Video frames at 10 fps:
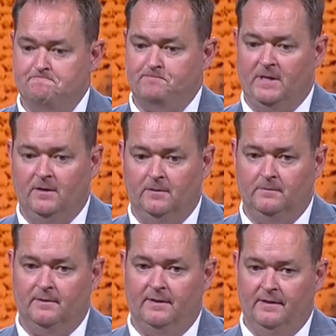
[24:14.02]
you know,
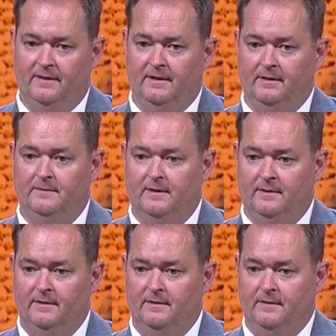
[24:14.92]
the
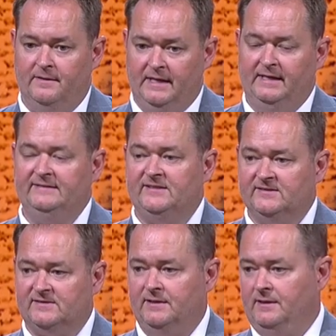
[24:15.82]

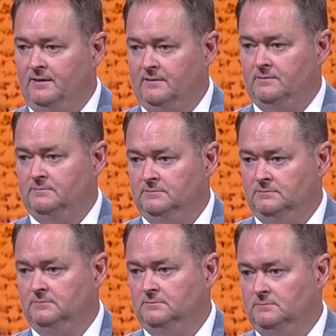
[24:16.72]
easiest thing
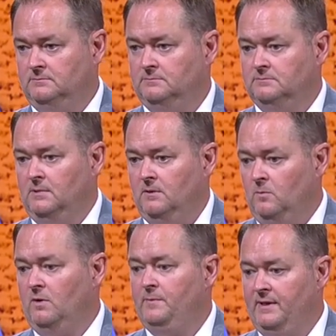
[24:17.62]

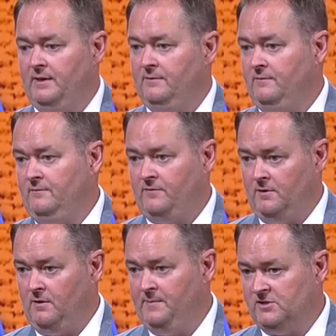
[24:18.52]
would have been for
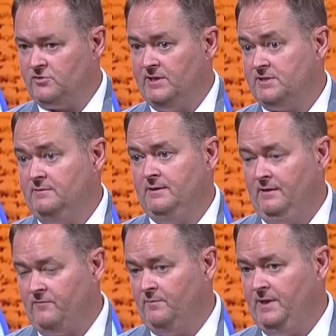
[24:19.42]
our administration
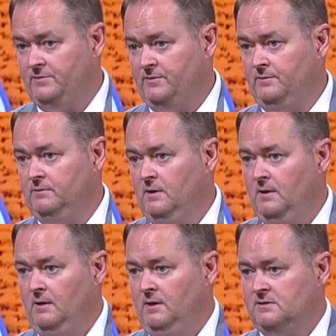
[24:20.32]
and for me too,
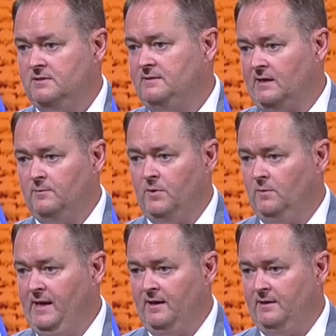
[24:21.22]
is to take a bowl
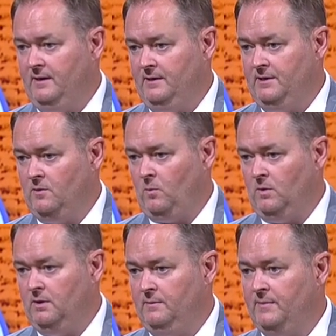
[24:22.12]
ban in year
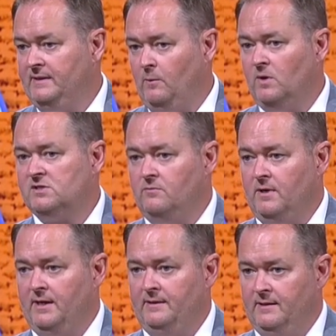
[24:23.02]
one. But that wasn't
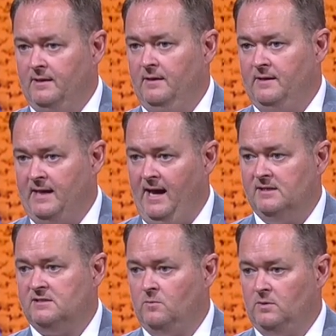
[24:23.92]
right. The
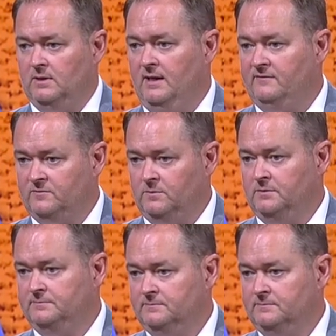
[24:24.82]
guys that were left were